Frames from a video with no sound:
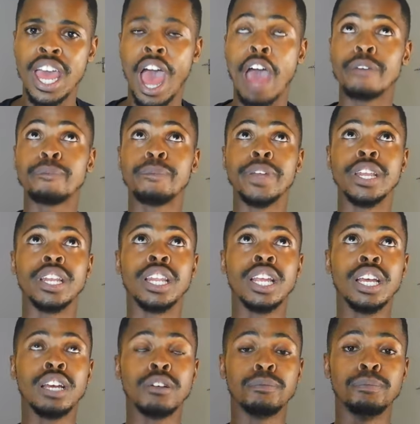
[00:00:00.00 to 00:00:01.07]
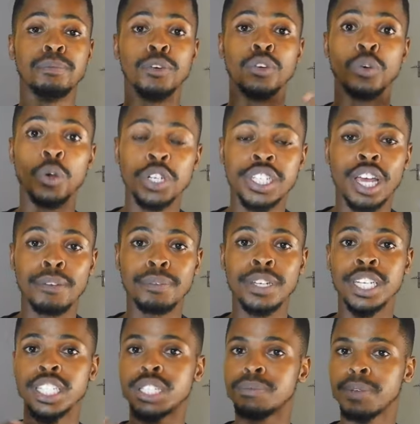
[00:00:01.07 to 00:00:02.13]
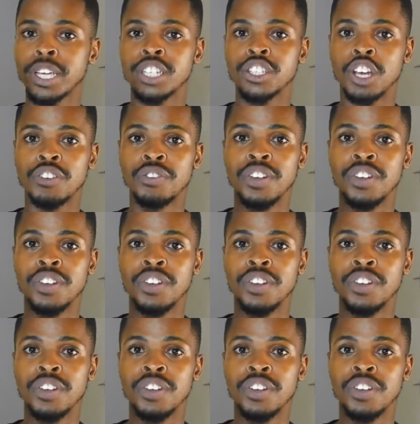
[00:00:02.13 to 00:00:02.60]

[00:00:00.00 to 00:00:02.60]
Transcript: I've been brought up in a space of